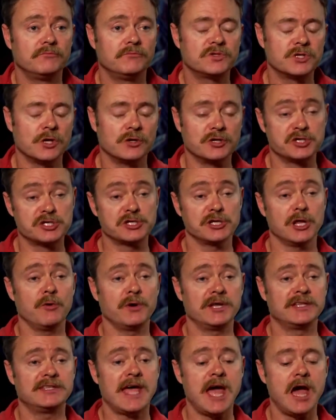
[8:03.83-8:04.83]
So to slow
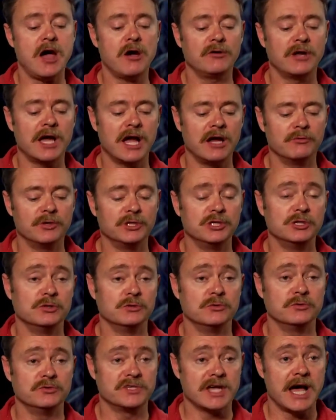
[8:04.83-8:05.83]
it down, I would
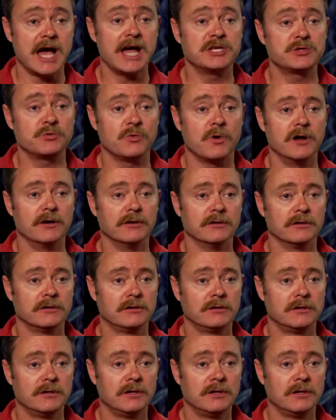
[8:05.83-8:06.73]
use ice water,